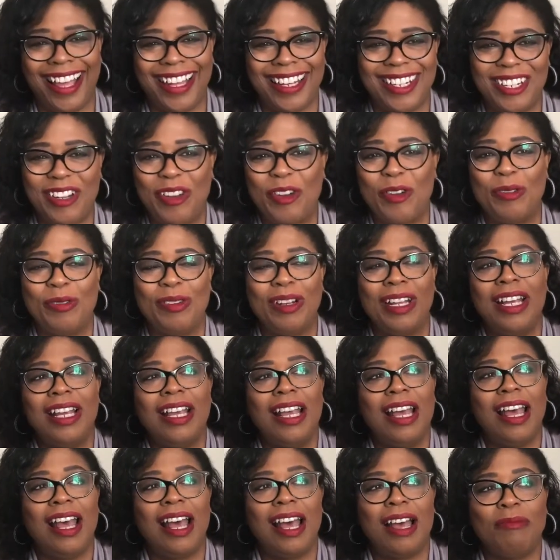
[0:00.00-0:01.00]
I don't.
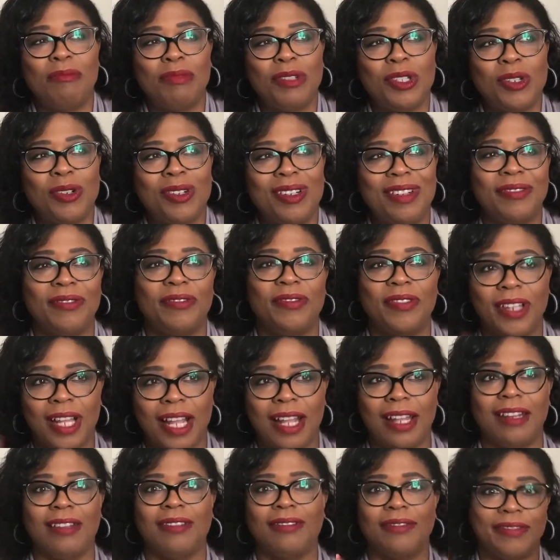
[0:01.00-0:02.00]
I'm sort of
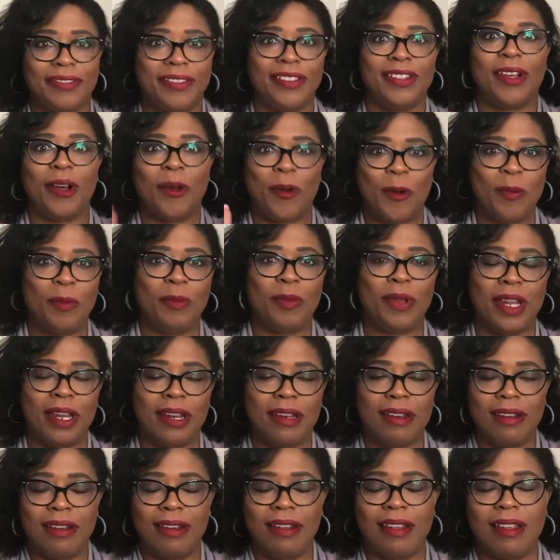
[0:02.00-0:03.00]
kind of open